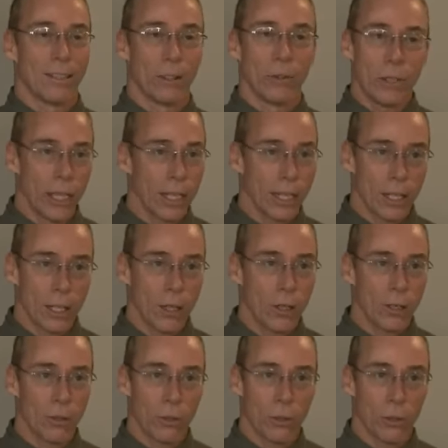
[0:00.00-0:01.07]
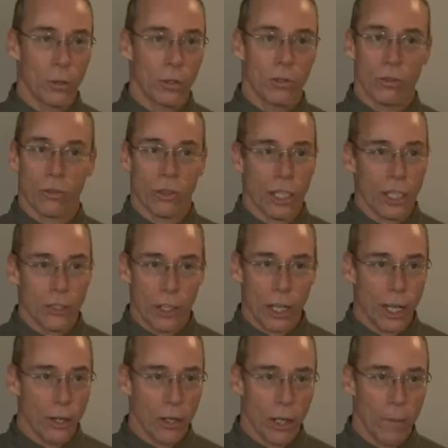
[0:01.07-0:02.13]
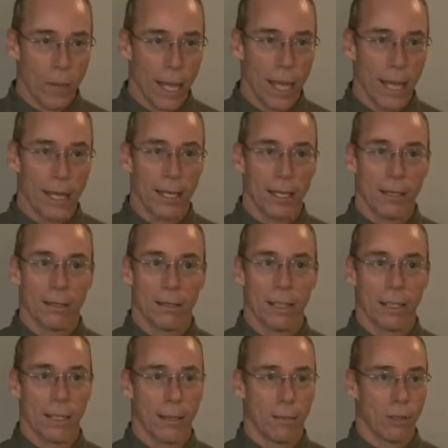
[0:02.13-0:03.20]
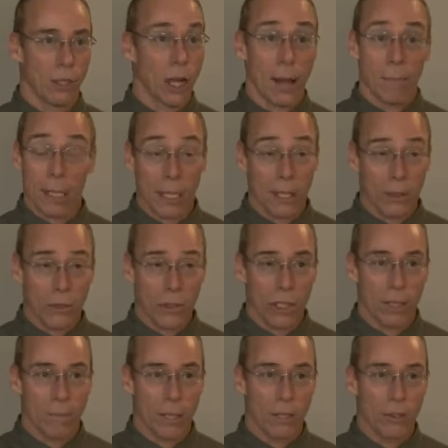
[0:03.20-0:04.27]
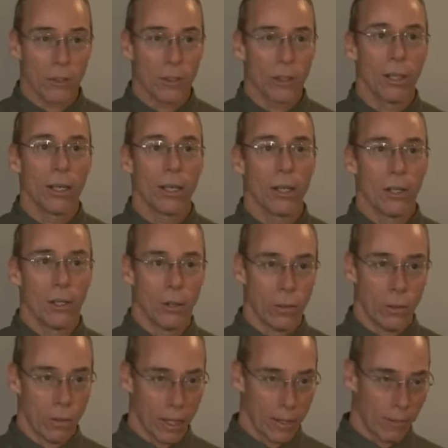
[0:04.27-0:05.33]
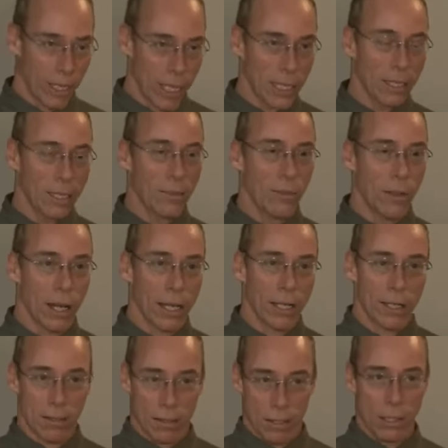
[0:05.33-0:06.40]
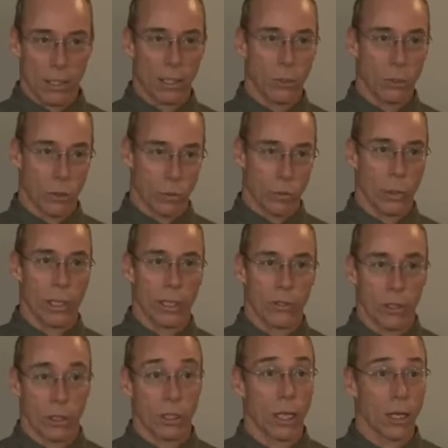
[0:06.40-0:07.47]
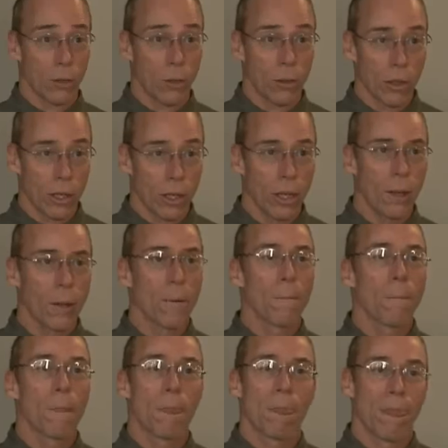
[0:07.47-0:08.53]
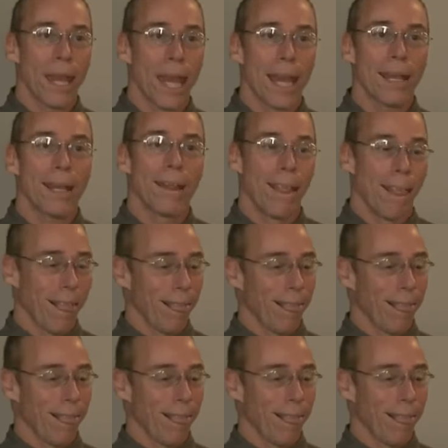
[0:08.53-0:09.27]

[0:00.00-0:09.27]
lieutenant colonels who are Strategic Air Command and the Atomic Energy Commission who have testified at disclosureproject.org that